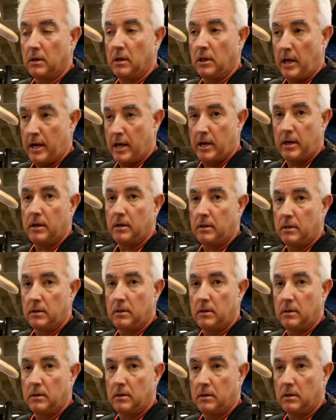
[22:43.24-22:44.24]
Glenna,
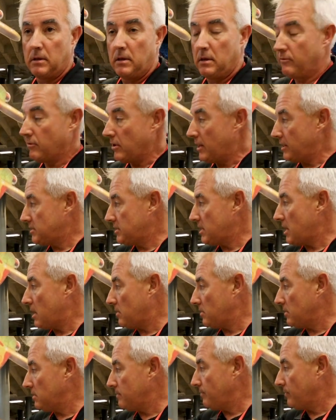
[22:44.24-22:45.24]
Fred's
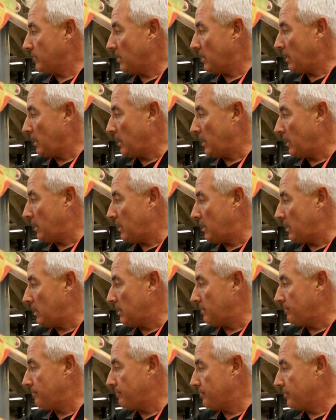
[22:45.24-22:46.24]
daughter, and
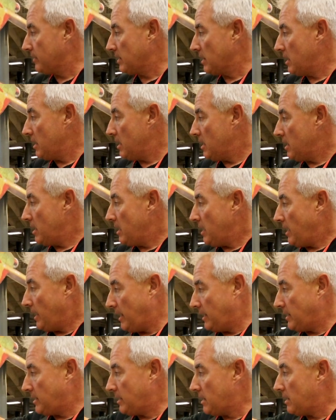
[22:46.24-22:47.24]

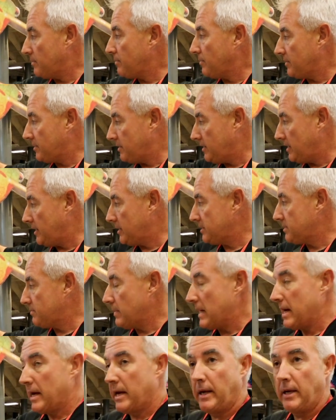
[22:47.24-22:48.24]
he ended up with this
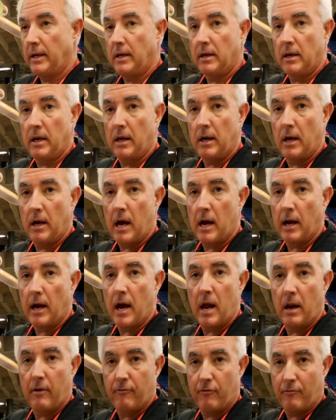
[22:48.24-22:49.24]
bait, and then I
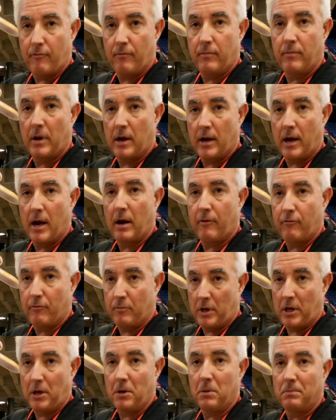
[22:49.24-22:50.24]
got it from
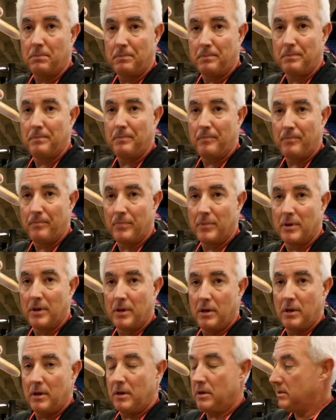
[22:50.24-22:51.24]
him.
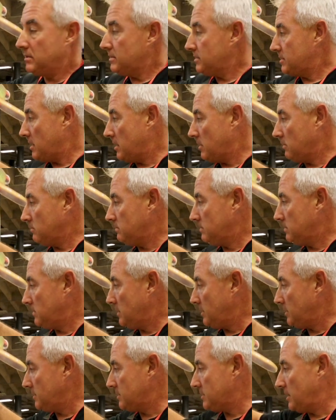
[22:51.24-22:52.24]
So
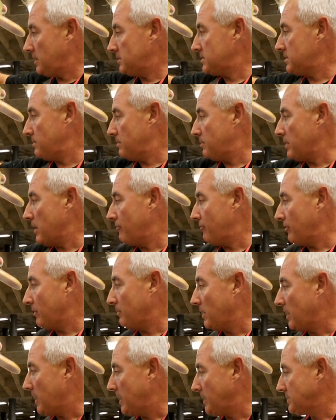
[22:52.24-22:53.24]
it's in
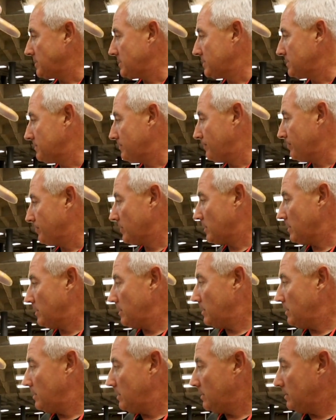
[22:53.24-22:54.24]
perfect place.
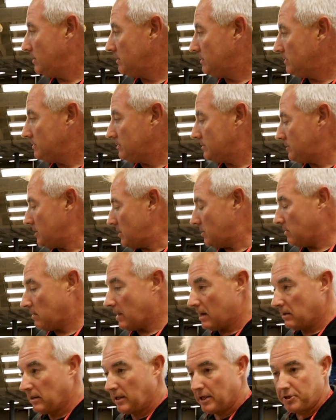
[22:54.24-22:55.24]
So
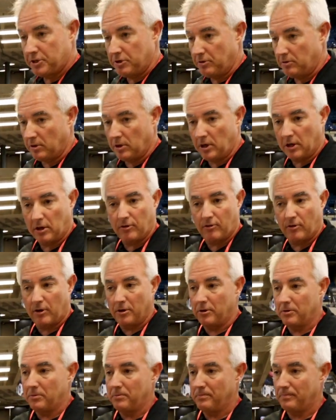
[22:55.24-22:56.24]
I'll let you look through.